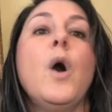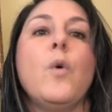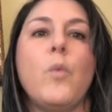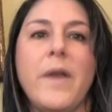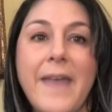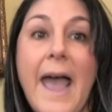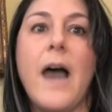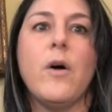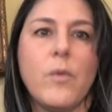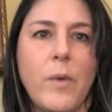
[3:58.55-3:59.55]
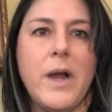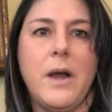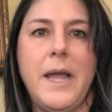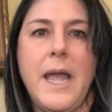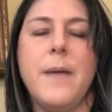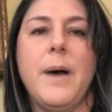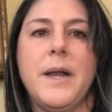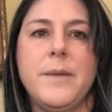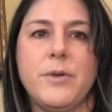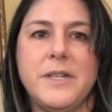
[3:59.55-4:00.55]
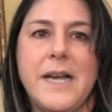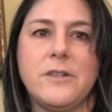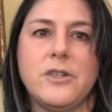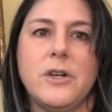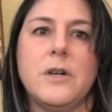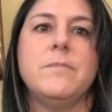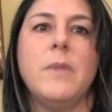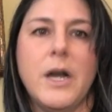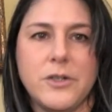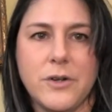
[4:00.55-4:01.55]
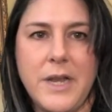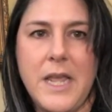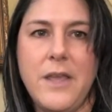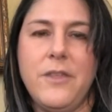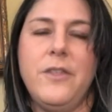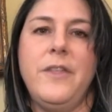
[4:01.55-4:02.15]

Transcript: without wearing a body protector underneath.